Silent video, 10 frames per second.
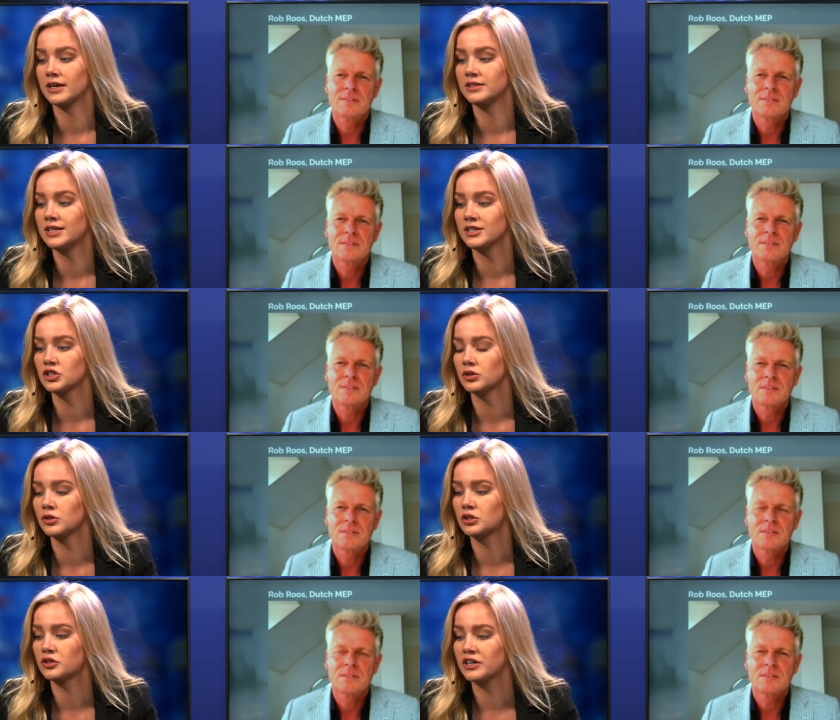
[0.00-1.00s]
Speaker 1: a
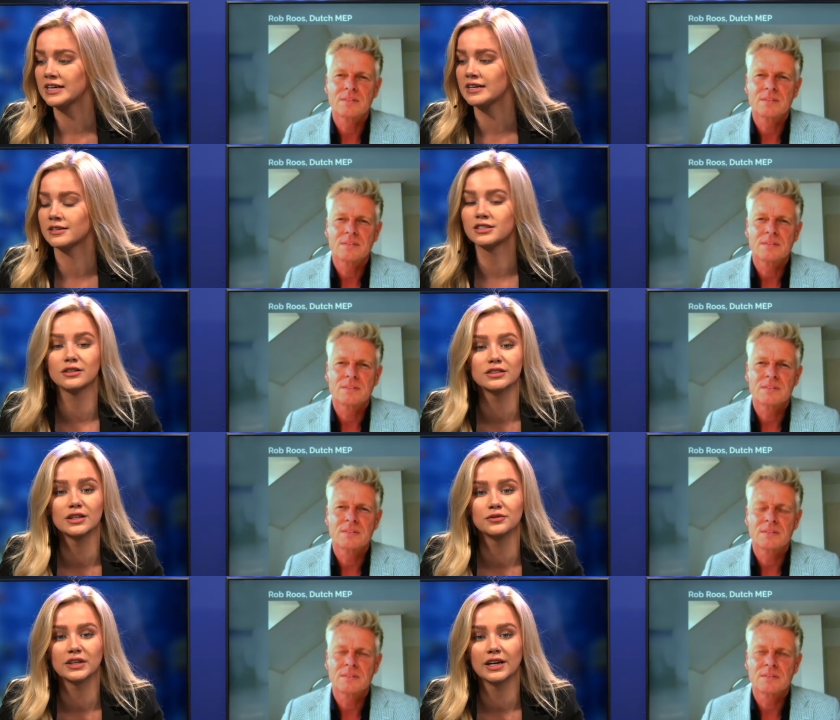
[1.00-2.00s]
digital green
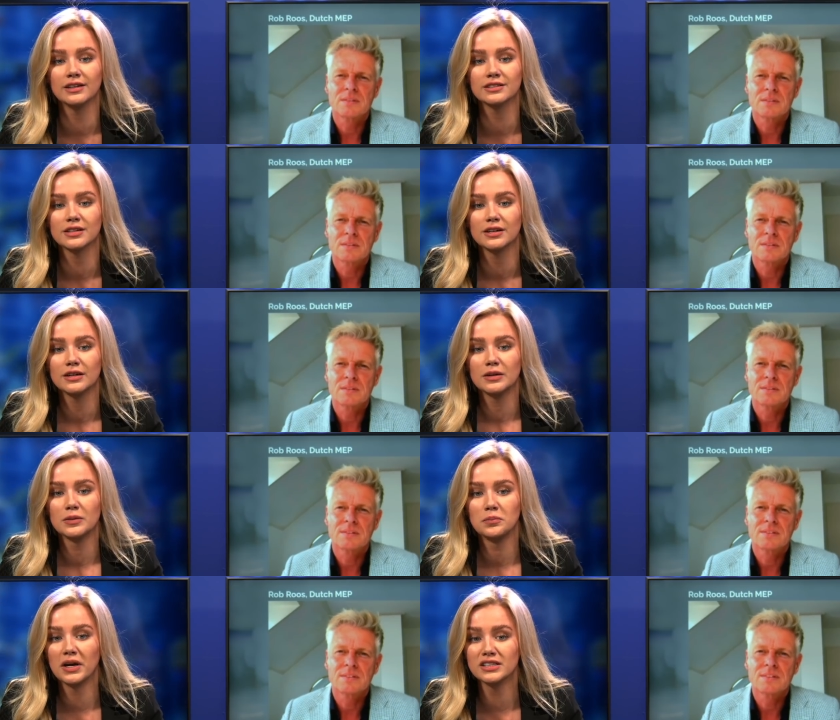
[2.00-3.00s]
certificate,
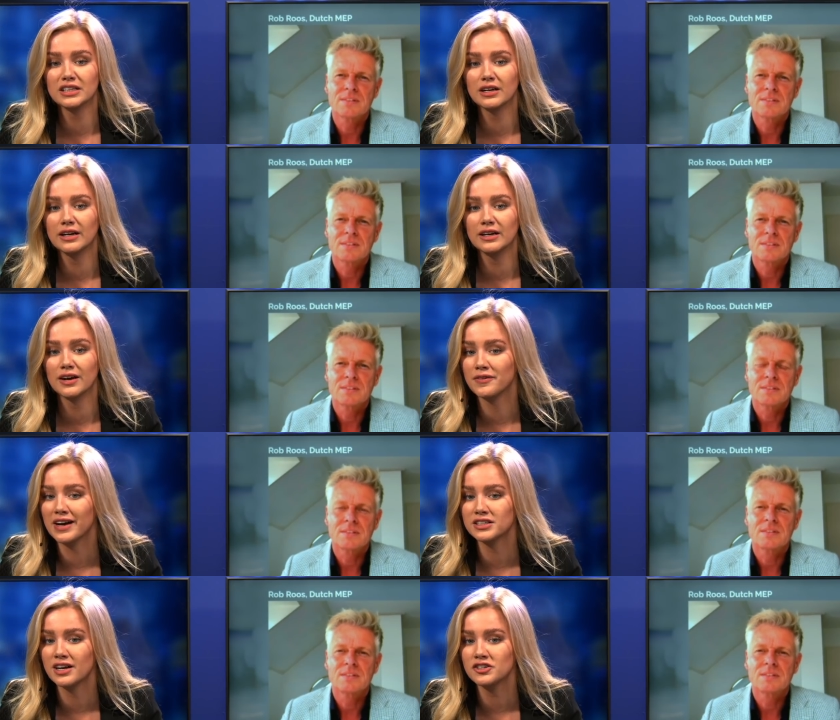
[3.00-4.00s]
basically a
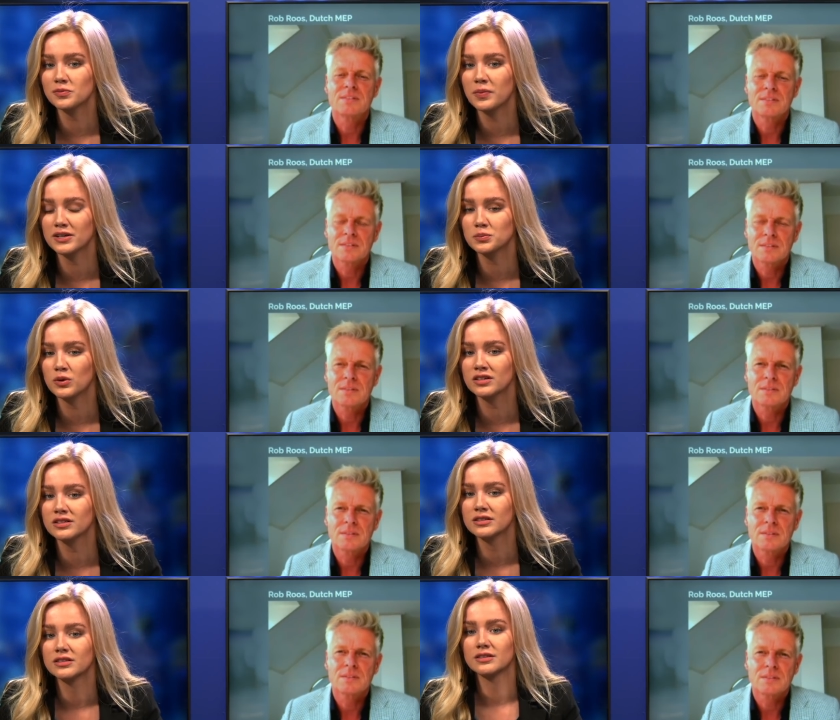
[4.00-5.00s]
vaccination passport?
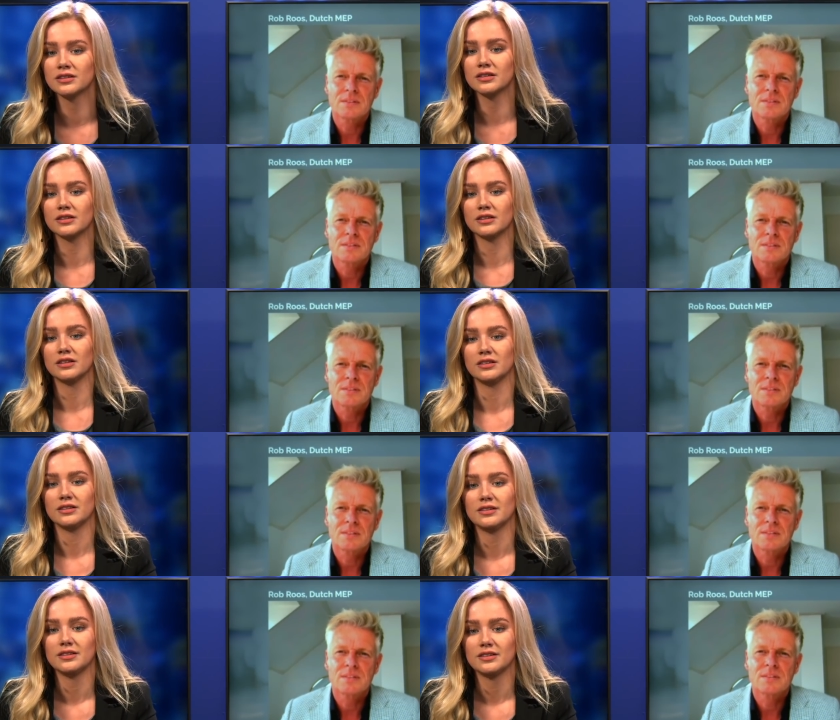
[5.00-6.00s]

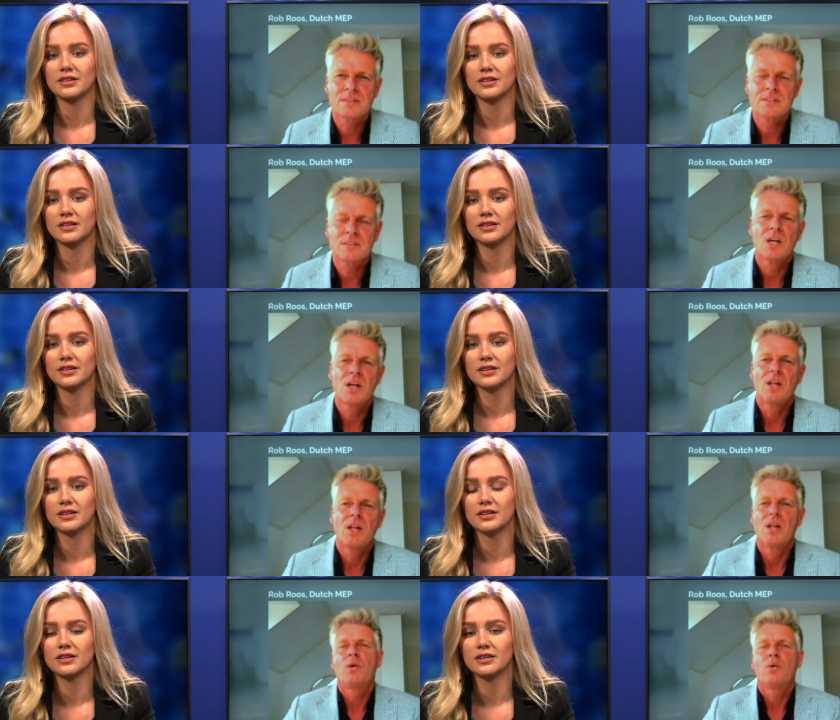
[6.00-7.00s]
Speaker 2: Well,
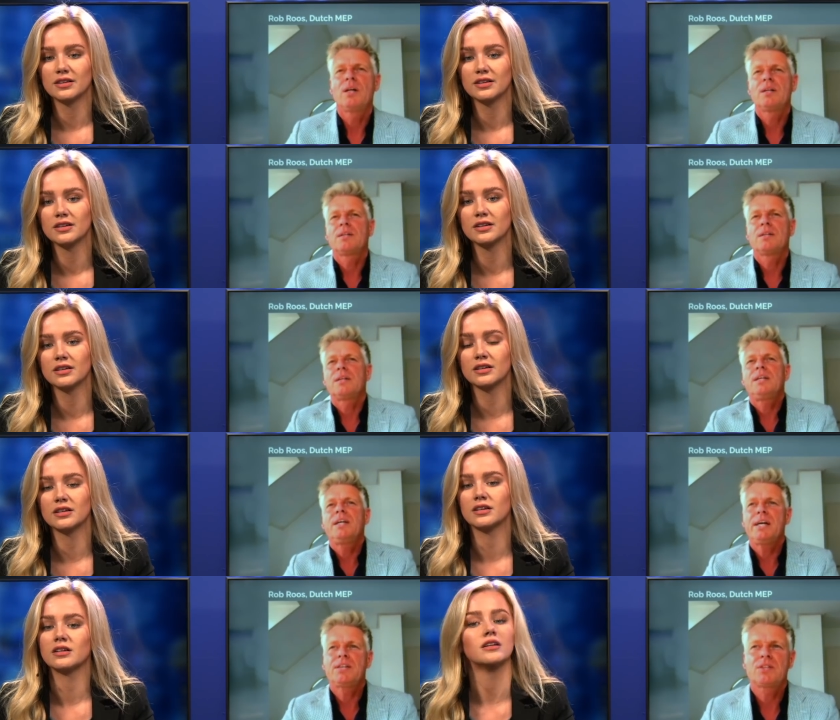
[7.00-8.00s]
yes, uh, it's not
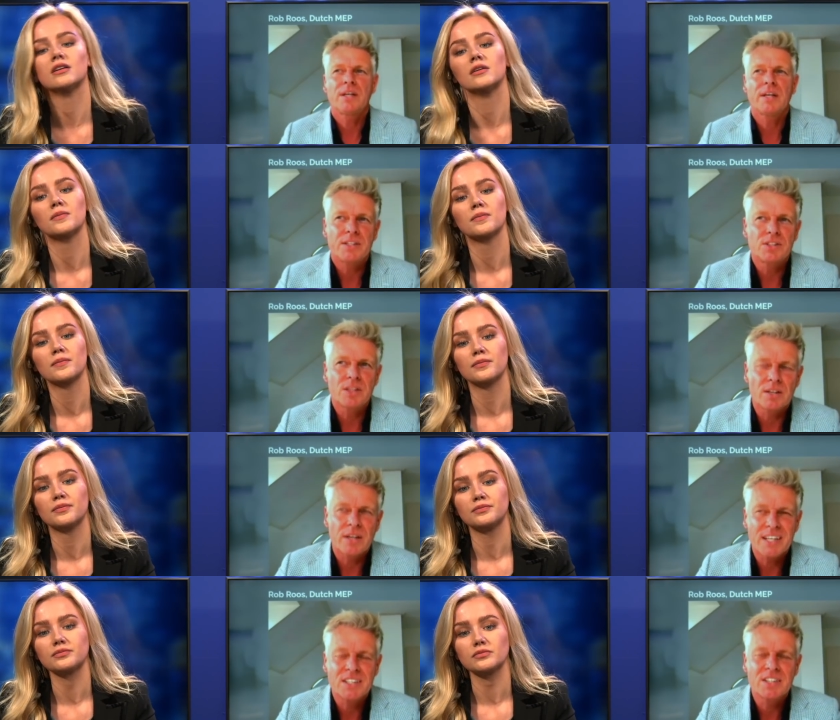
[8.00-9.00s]
exactly a
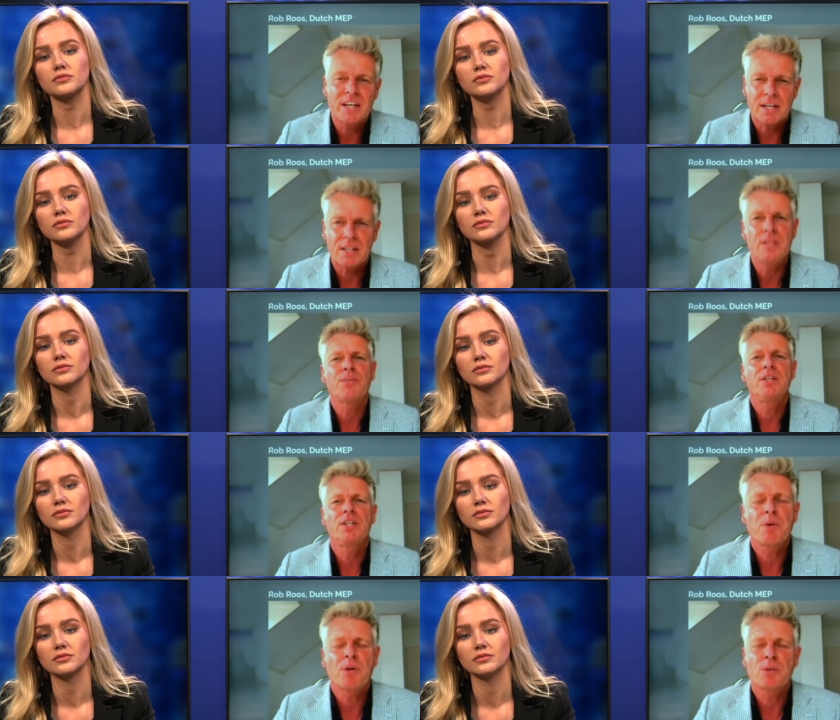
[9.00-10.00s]
vaccination passport
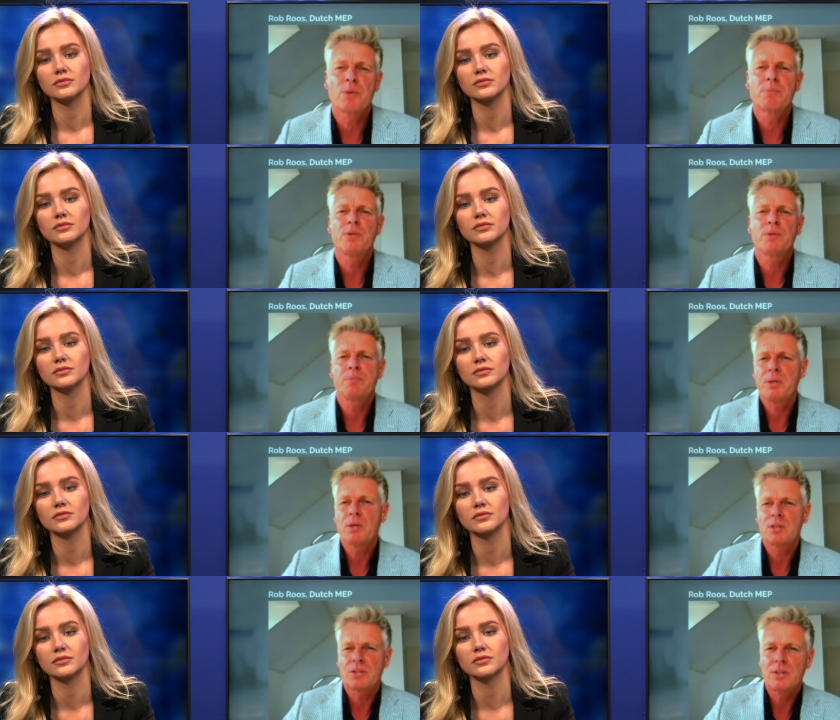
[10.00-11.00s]
because you can
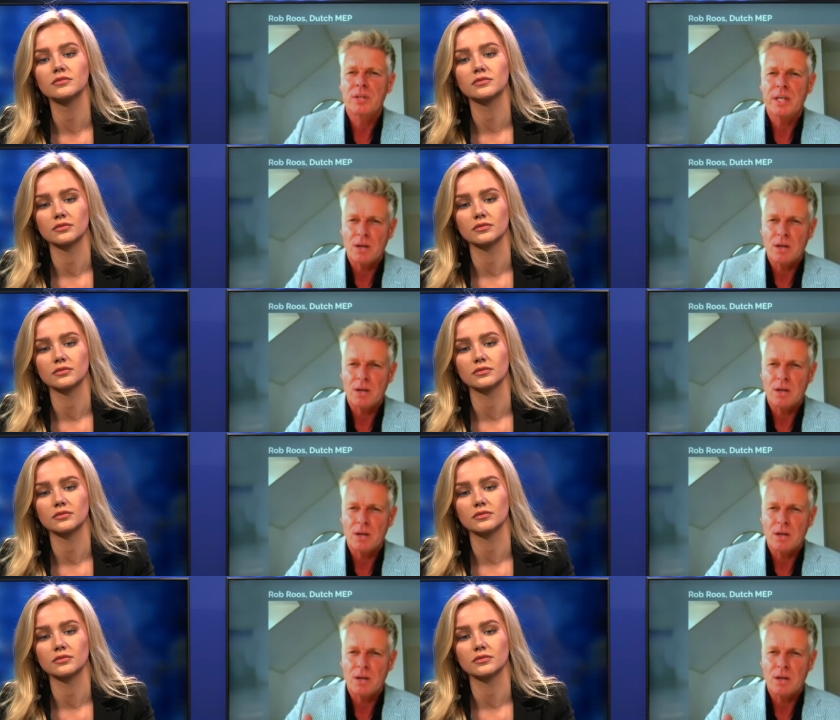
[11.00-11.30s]
also uh,